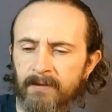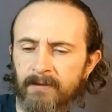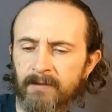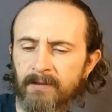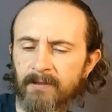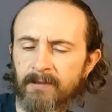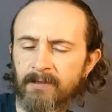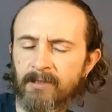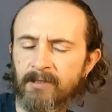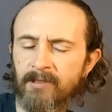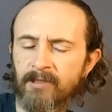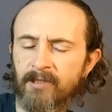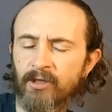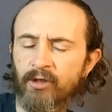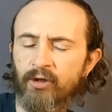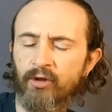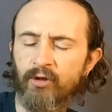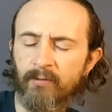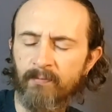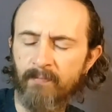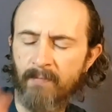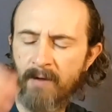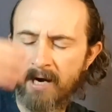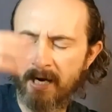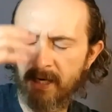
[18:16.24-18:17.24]
This is in
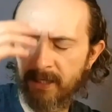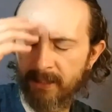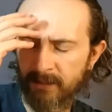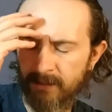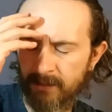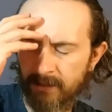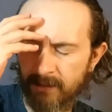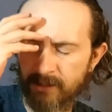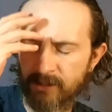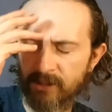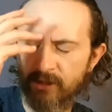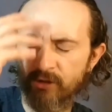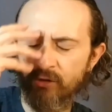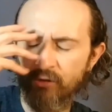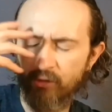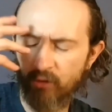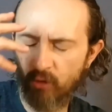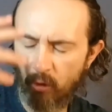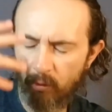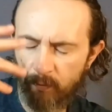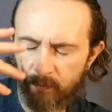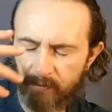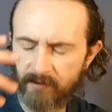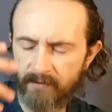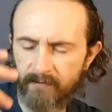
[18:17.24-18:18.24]
your mind, it's in your
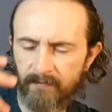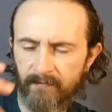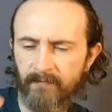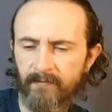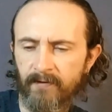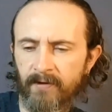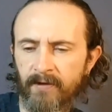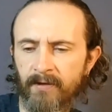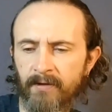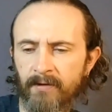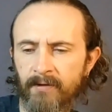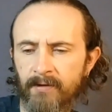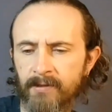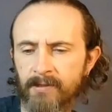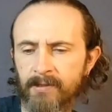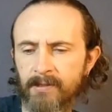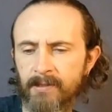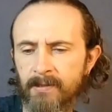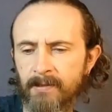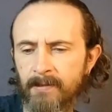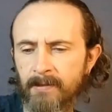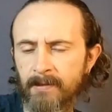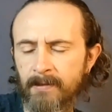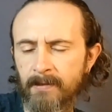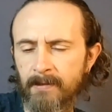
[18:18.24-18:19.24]
hopes and
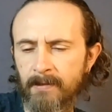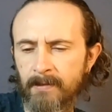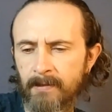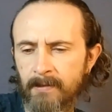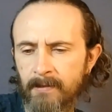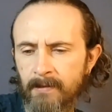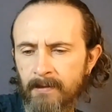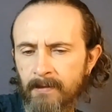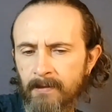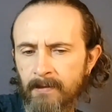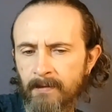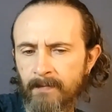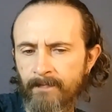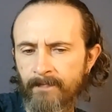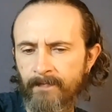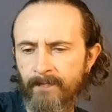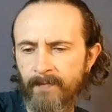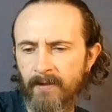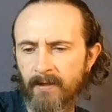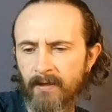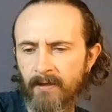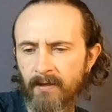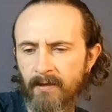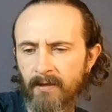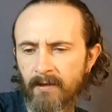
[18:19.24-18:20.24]
fears.
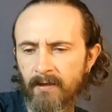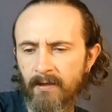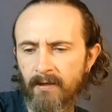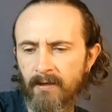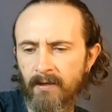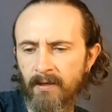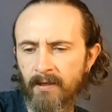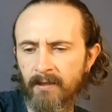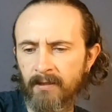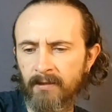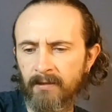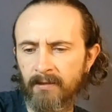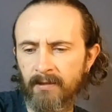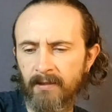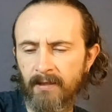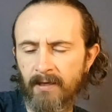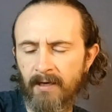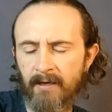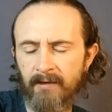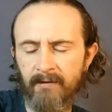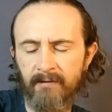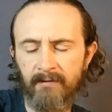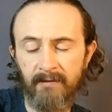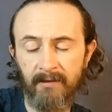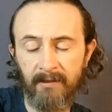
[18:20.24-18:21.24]
And
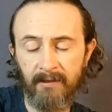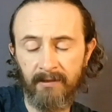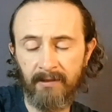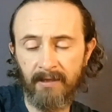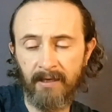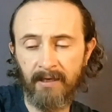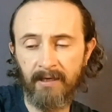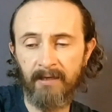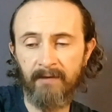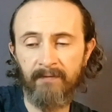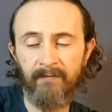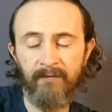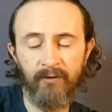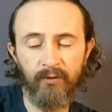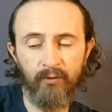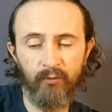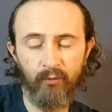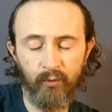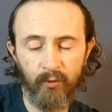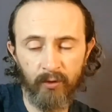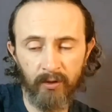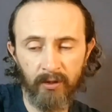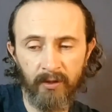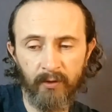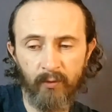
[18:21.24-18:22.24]
I think that if you
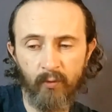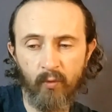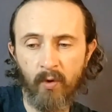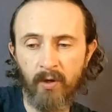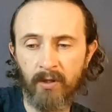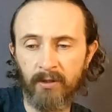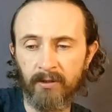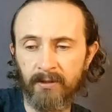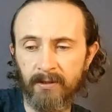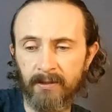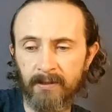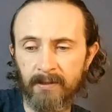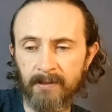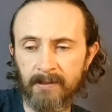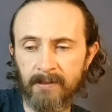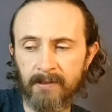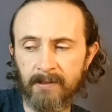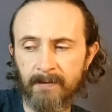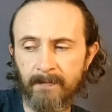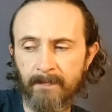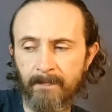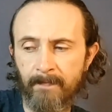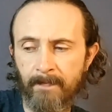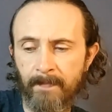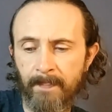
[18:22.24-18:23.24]
really want
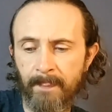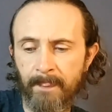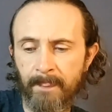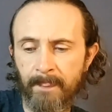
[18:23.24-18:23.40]
this,